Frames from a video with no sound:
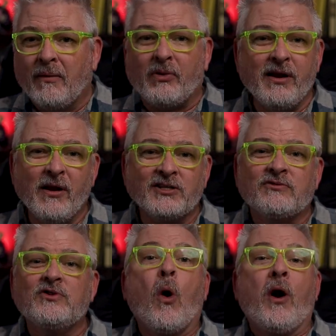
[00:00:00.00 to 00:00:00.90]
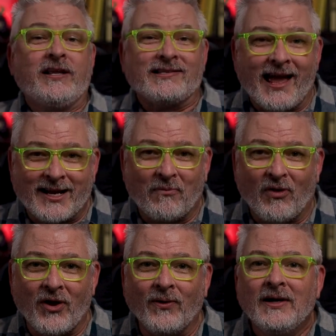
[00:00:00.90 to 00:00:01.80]
Pretty much no one is
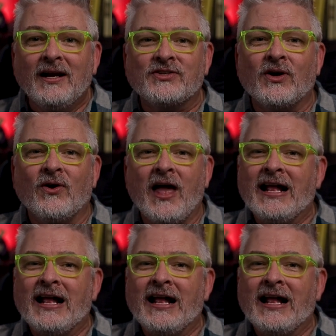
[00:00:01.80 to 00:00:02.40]
likable, though, so